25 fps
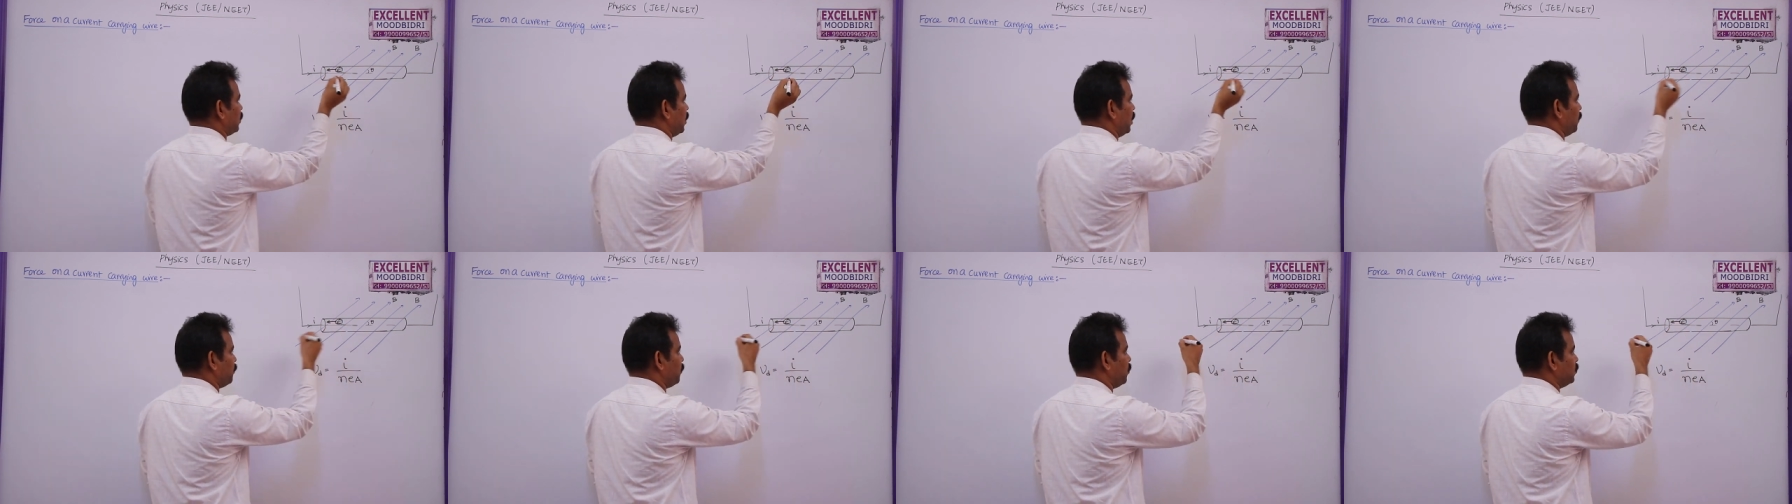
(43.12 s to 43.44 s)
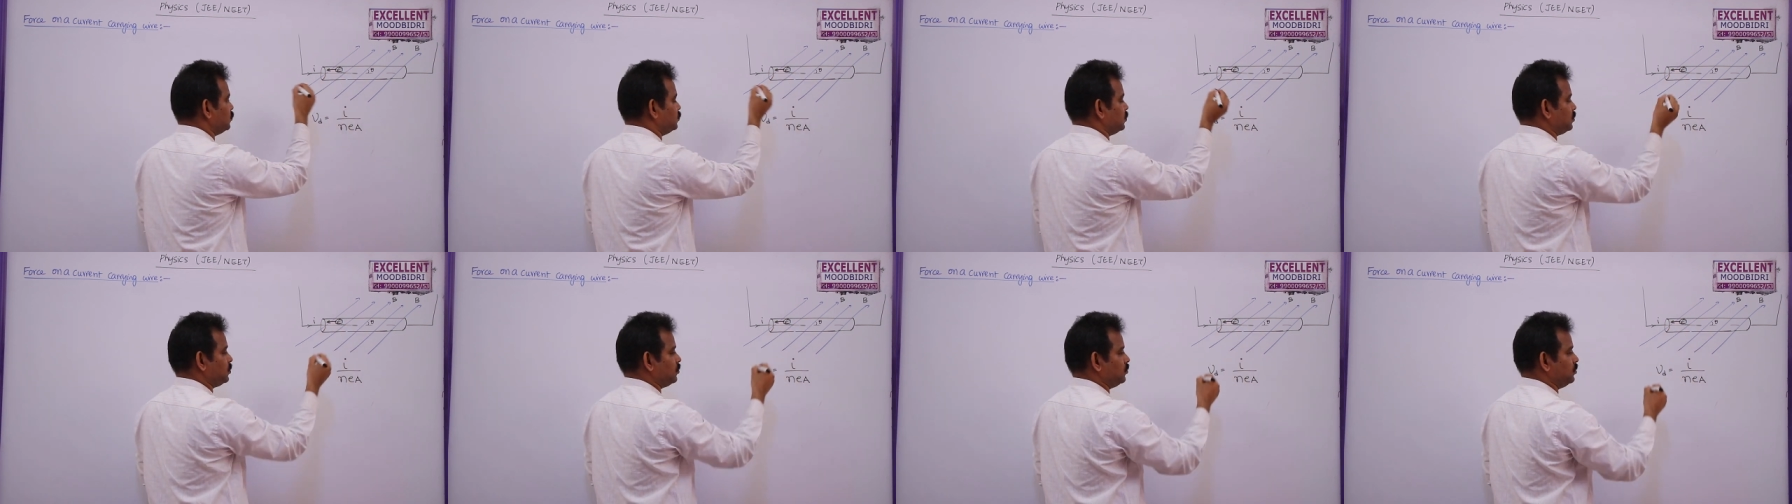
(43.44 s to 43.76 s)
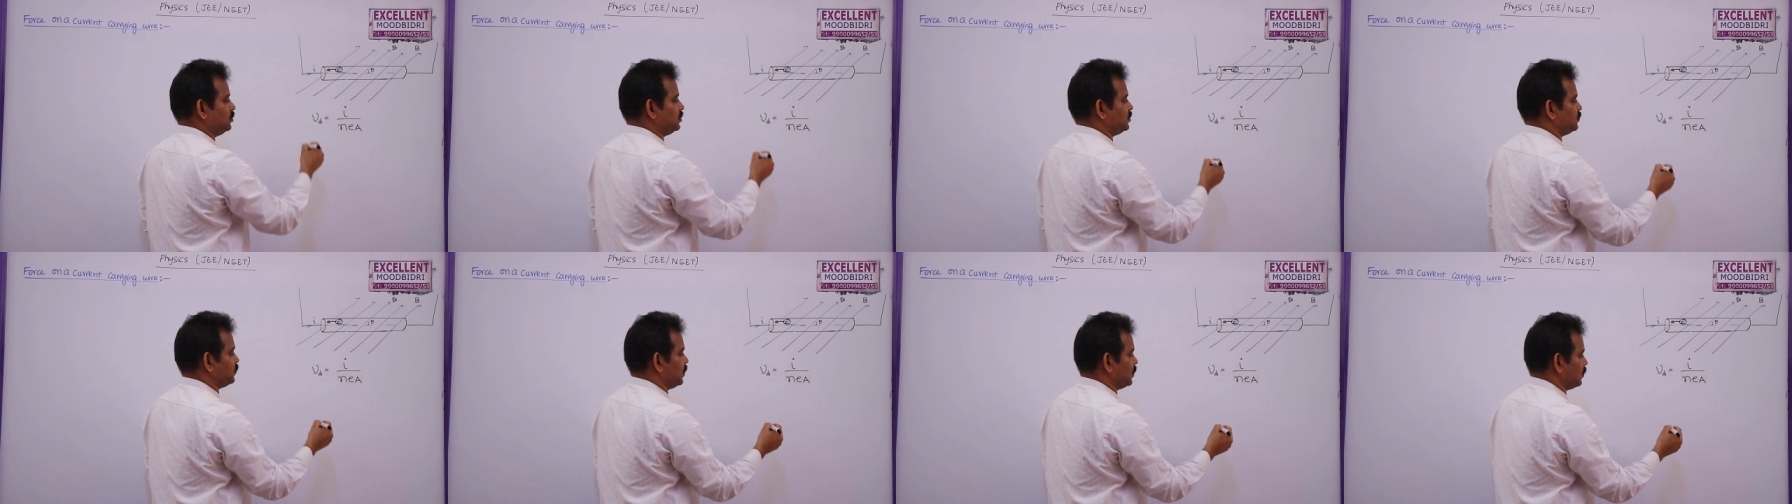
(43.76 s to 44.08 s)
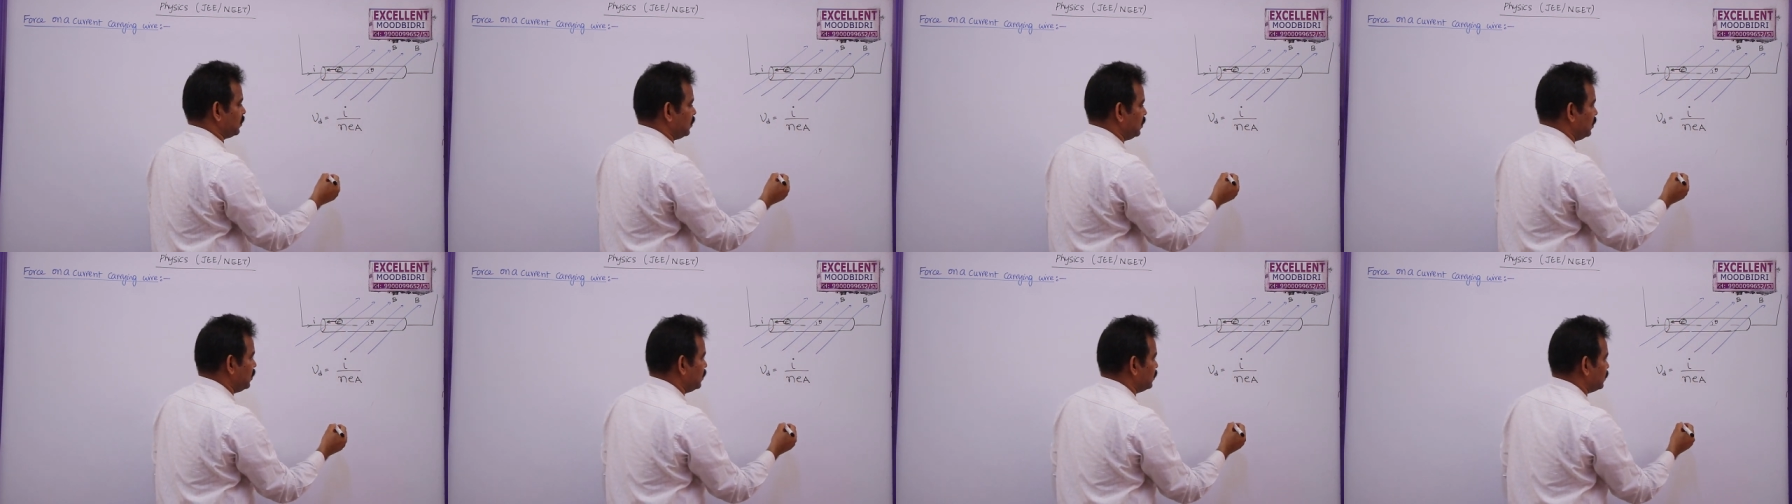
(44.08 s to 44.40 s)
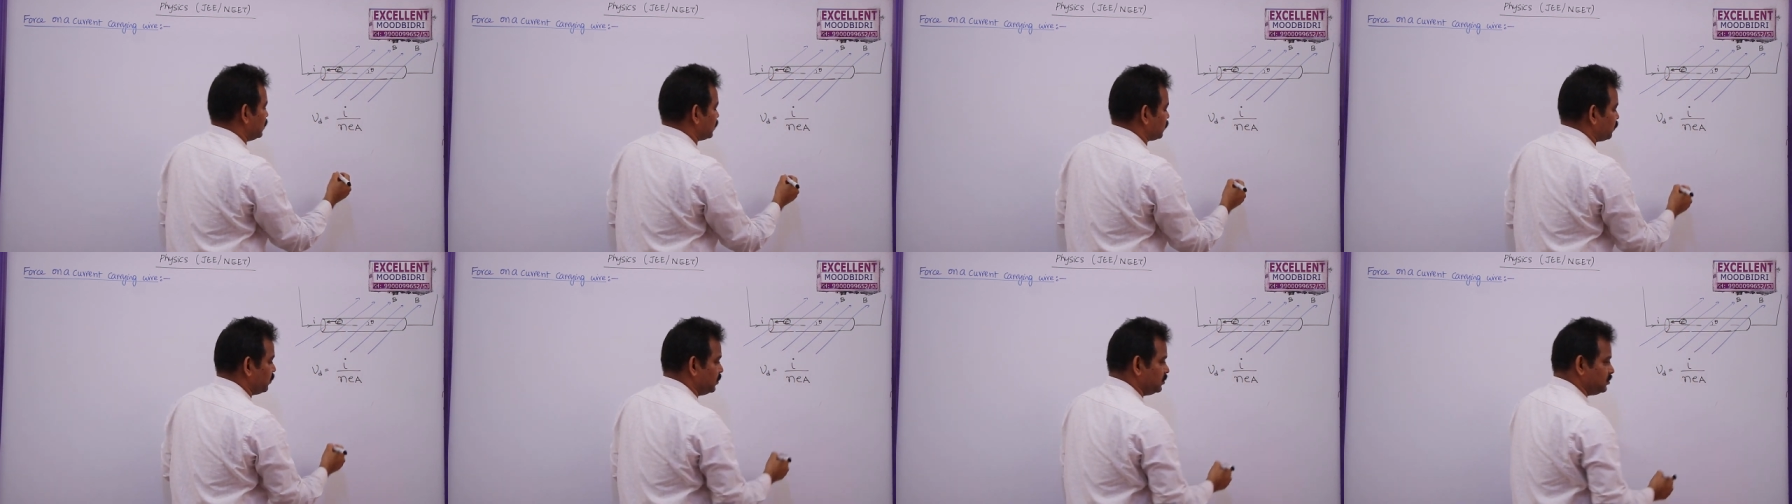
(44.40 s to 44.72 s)
opposite to this one.
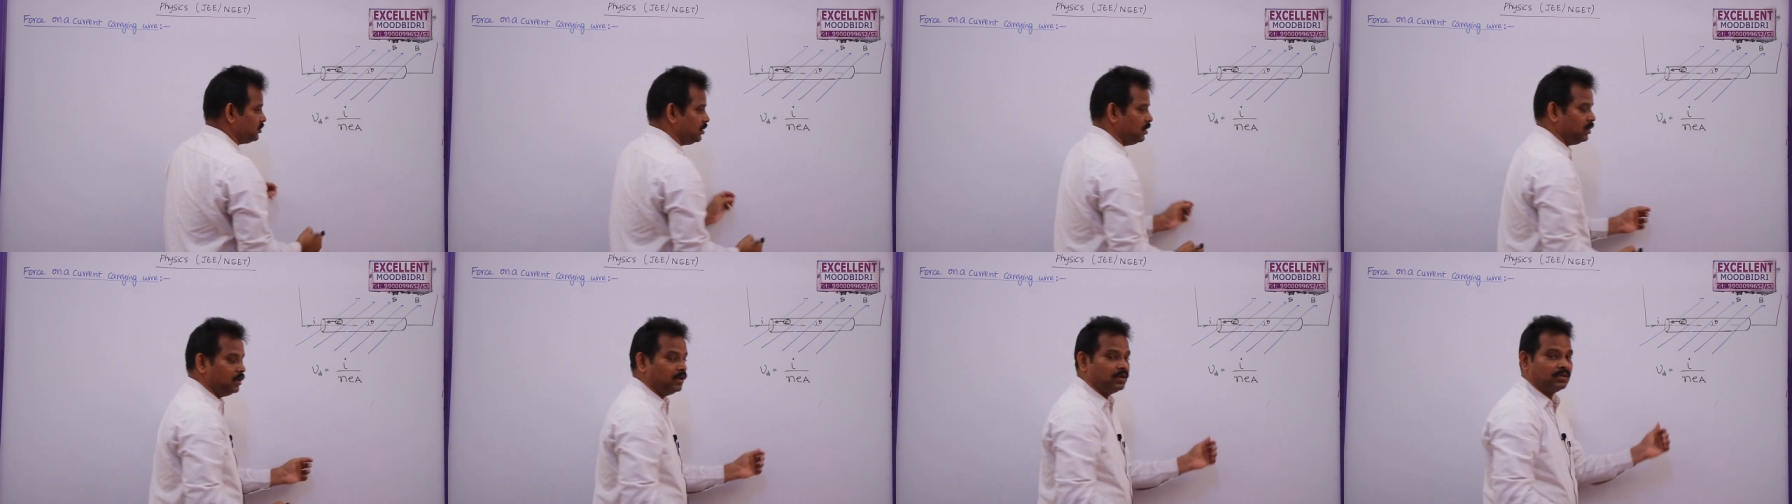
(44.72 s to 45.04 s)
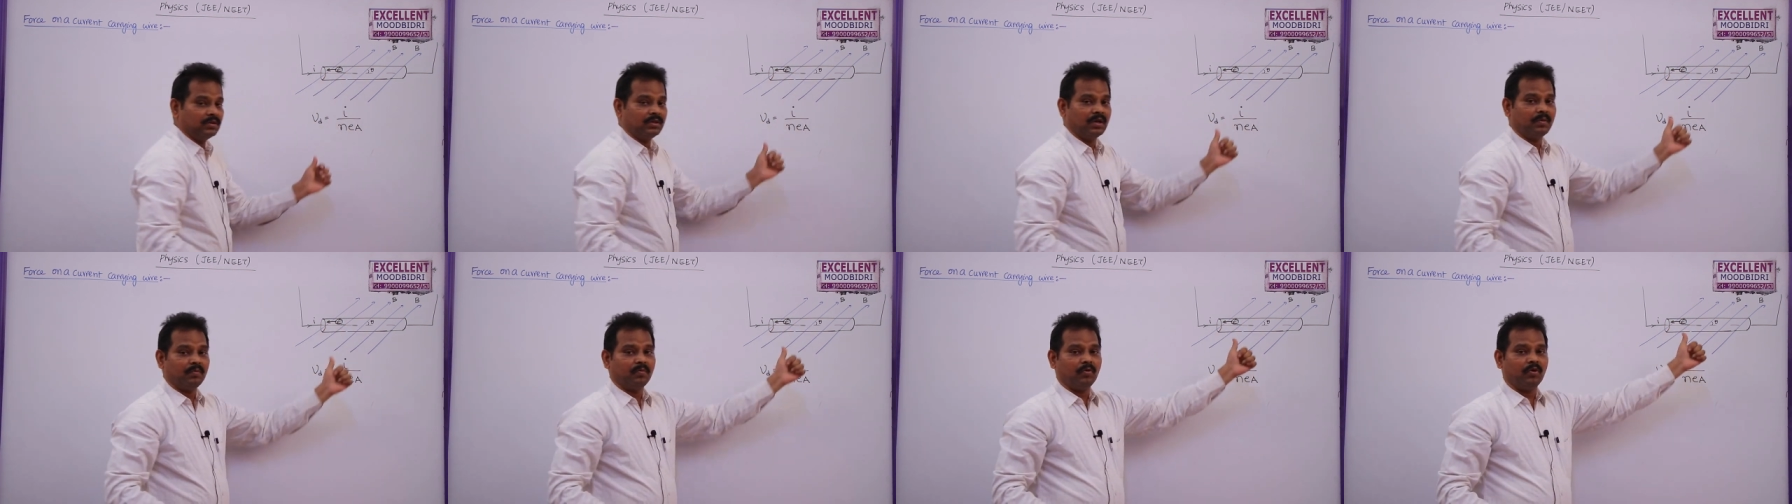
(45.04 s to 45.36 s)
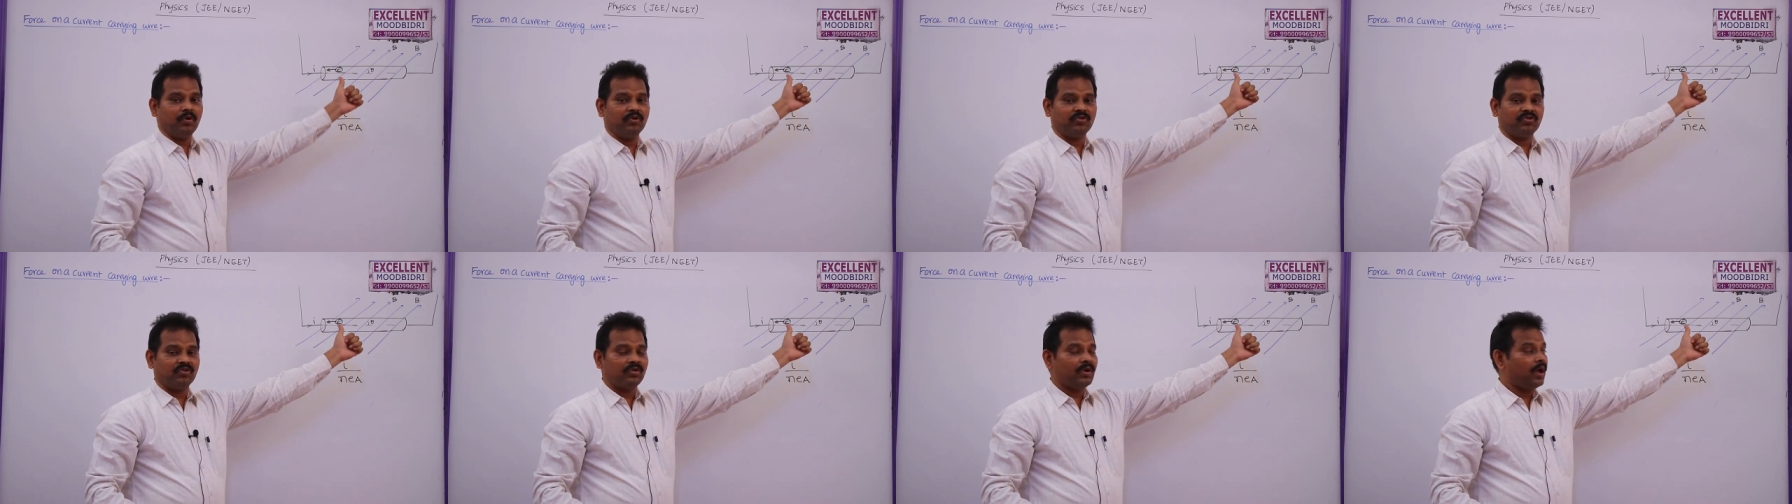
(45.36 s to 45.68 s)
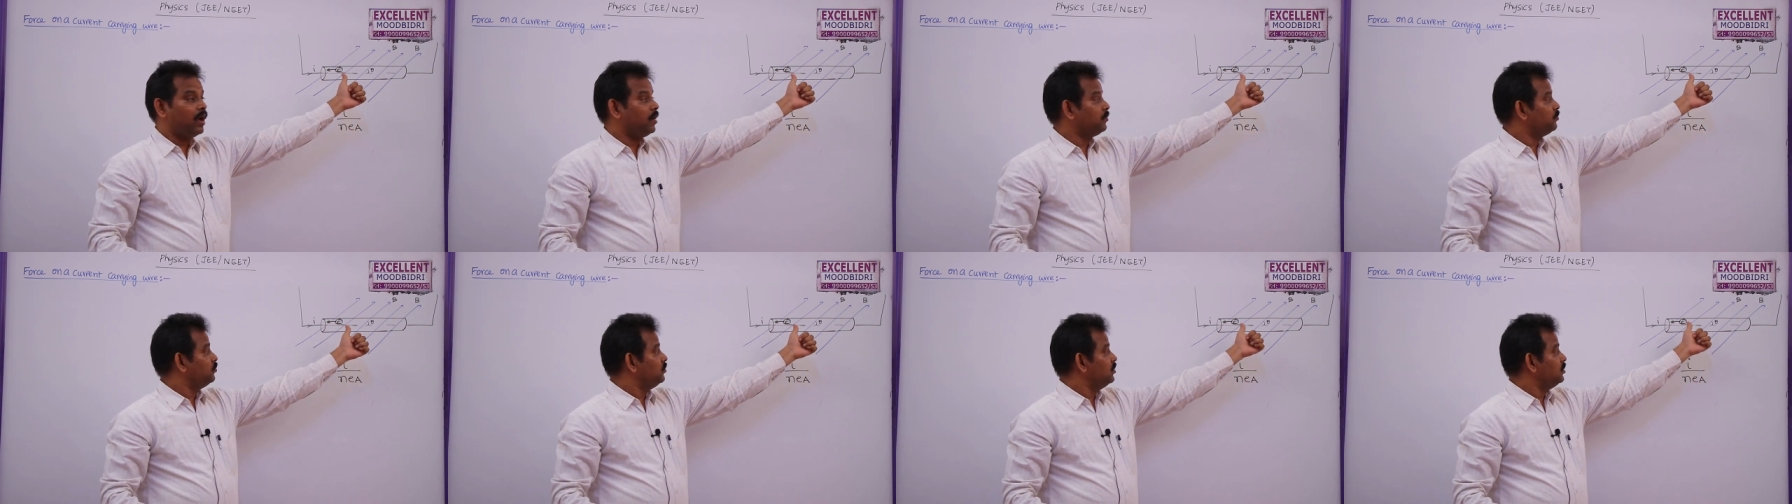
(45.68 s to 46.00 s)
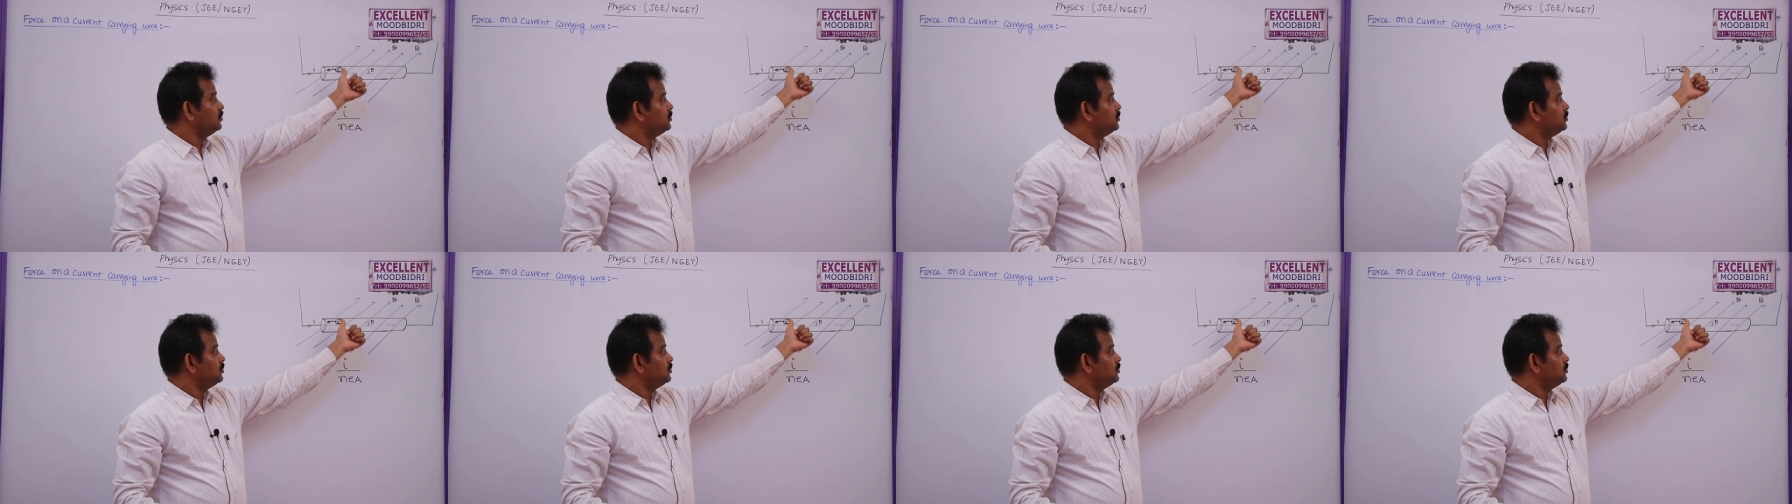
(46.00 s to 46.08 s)
That means the motion of